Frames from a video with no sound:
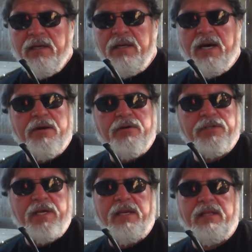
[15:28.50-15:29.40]
not
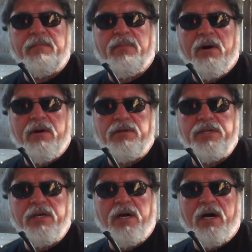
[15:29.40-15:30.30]
understanding that part of
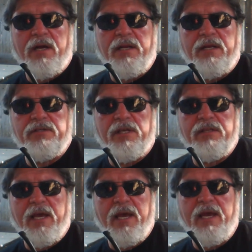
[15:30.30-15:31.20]
jihad is that
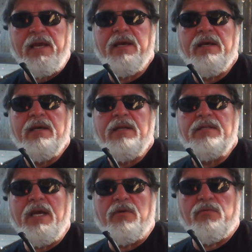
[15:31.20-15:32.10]
they
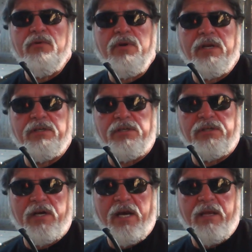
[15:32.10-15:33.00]
take root in a
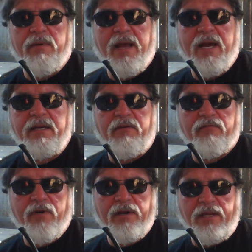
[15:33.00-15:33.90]
society by acting
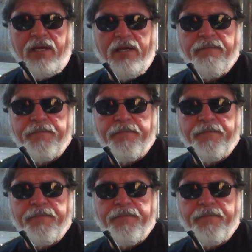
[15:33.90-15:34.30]
friendly